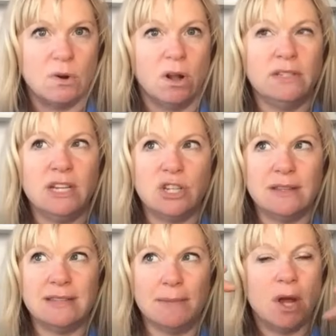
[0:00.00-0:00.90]
We're all teaching the
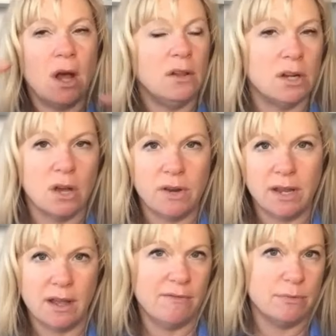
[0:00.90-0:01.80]
same color
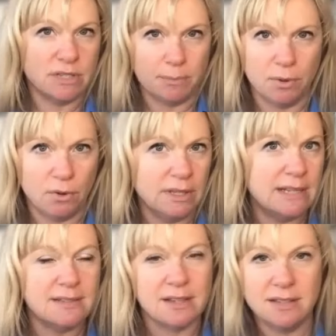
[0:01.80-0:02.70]
coding of the reciprocal
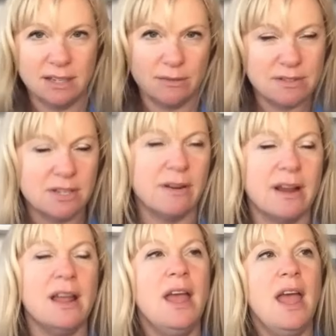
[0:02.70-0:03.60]
leads contiguous, right?